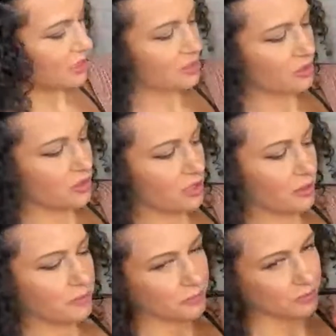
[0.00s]
these are
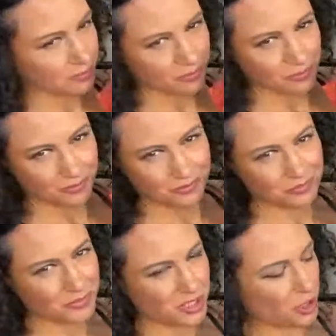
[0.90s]

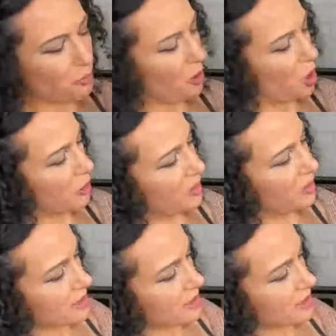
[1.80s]
the, so parmy.